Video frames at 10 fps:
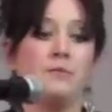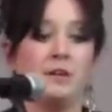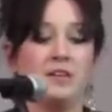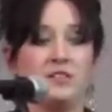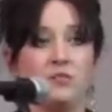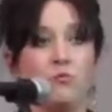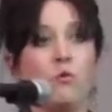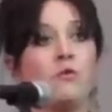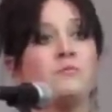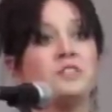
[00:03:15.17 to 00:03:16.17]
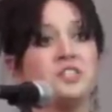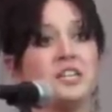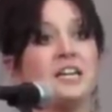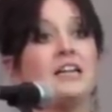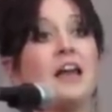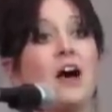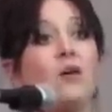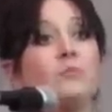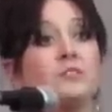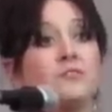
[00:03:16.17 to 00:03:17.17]
because the war machine
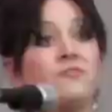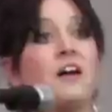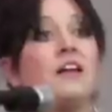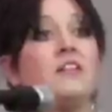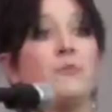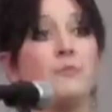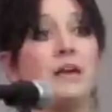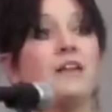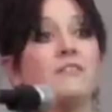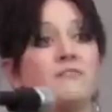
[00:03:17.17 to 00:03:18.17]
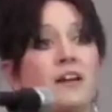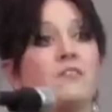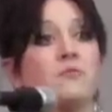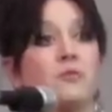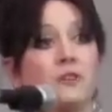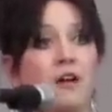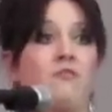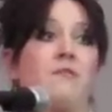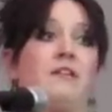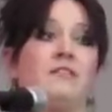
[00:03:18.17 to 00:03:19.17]
helps fund a big federal
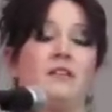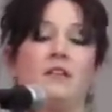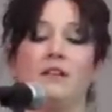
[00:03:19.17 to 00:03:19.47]
government.